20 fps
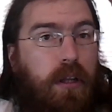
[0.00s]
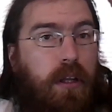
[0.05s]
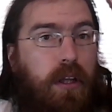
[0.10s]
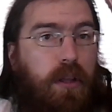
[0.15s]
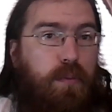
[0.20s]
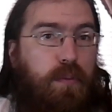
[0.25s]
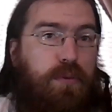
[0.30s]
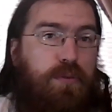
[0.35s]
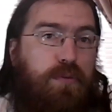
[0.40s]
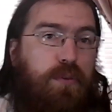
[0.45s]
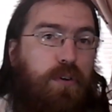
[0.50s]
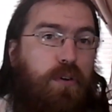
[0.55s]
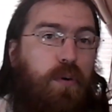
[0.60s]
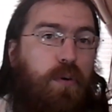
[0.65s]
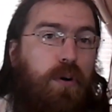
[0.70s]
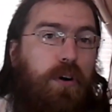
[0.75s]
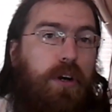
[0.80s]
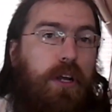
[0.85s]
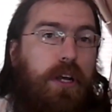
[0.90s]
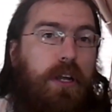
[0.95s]
it was
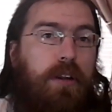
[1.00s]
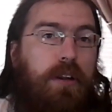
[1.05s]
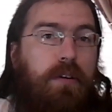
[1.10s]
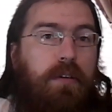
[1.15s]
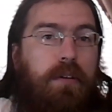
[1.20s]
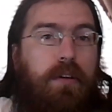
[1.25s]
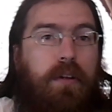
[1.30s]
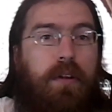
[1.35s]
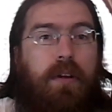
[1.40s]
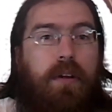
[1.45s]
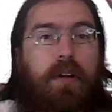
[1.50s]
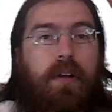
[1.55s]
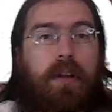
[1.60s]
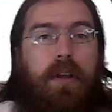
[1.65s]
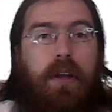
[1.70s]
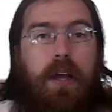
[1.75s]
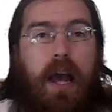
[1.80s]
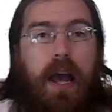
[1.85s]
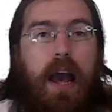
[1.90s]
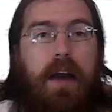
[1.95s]
recorded
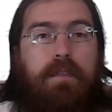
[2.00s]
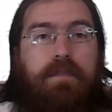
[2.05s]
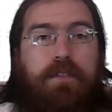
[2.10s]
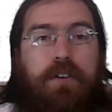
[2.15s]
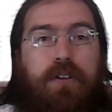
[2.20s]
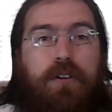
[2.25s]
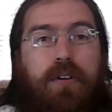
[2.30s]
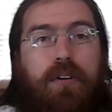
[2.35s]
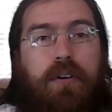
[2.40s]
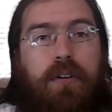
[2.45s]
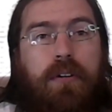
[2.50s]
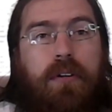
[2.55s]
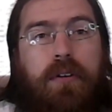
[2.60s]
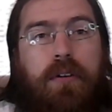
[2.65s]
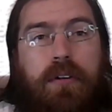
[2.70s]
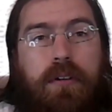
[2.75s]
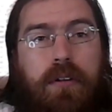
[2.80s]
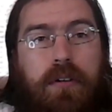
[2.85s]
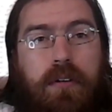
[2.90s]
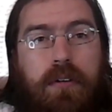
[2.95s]
after.
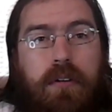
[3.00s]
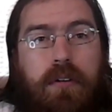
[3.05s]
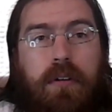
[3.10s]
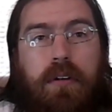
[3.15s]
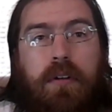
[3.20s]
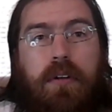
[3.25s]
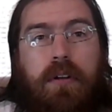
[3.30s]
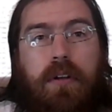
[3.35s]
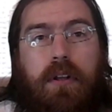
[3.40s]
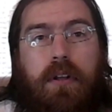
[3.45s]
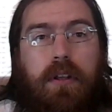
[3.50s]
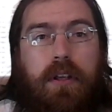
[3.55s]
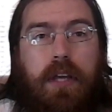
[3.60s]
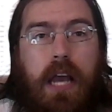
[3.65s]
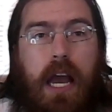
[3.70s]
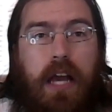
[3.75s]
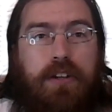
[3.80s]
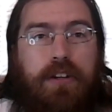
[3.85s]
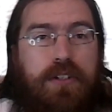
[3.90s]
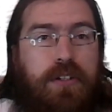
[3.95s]

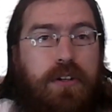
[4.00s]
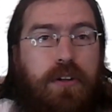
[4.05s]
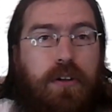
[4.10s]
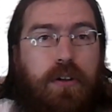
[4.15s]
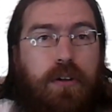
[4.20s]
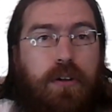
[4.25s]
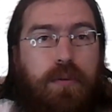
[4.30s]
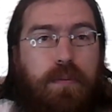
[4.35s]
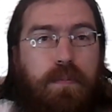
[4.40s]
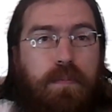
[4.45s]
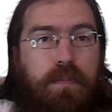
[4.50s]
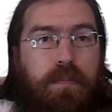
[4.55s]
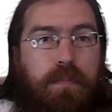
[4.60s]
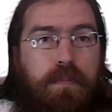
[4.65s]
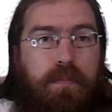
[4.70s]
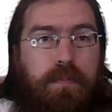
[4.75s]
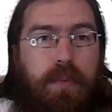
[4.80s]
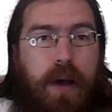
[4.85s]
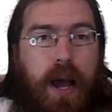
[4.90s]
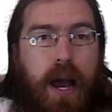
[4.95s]
Yeah, just a little
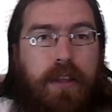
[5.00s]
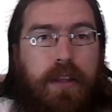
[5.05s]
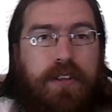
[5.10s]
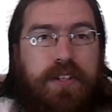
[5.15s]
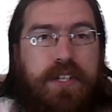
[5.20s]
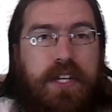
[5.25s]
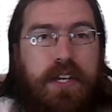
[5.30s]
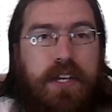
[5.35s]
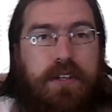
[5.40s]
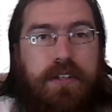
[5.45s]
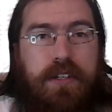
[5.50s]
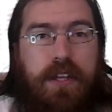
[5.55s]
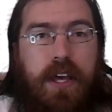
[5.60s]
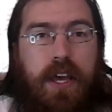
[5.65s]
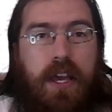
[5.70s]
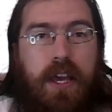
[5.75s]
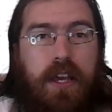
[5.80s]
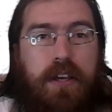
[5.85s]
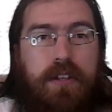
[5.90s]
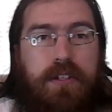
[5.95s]
behind the scenes
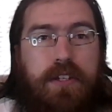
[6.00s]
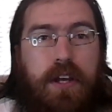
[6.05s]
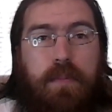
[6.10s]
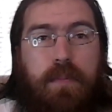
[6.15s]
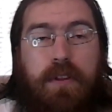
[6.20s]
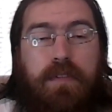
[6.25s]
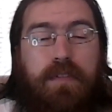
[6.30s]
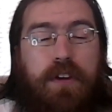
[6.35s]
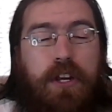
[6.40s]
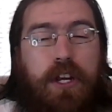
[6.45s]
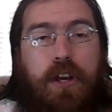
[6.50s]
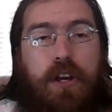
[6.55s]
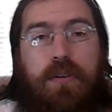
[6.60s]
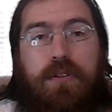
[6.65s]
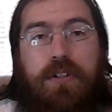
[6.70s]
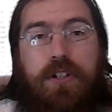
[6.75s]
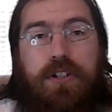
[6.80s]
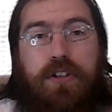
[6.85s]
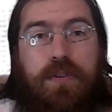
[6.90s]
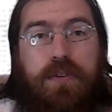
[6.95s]
thing. Some of the
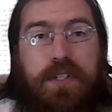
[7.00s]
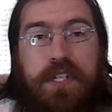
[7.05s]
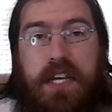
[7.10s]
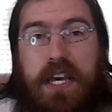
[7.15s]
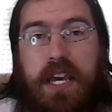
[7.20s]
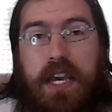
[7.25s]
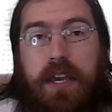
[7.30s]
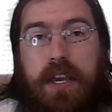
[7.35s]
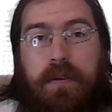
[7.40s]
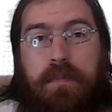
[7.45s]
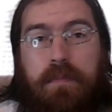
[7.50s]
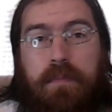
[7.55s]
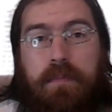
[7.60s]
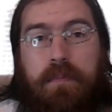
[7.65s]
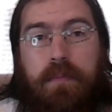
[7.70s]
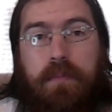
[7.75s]
videos that you see